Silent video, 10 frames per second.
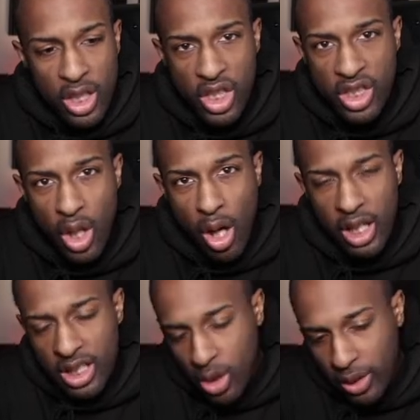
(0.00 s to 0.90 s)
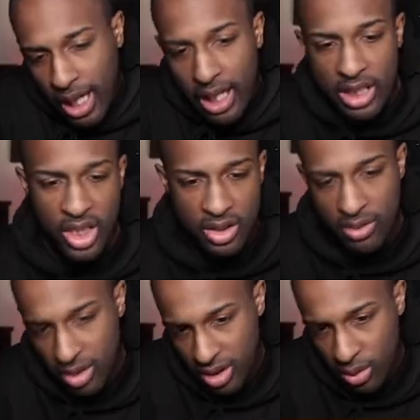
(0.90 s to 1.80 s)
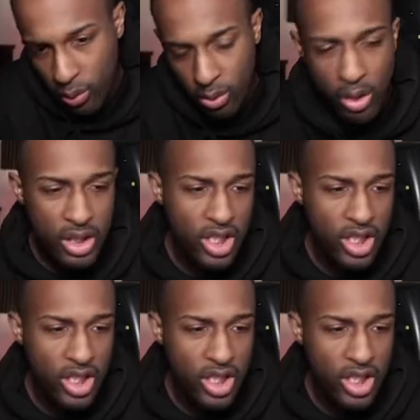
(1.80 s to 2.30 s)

just started. It's okay. It's just the recording just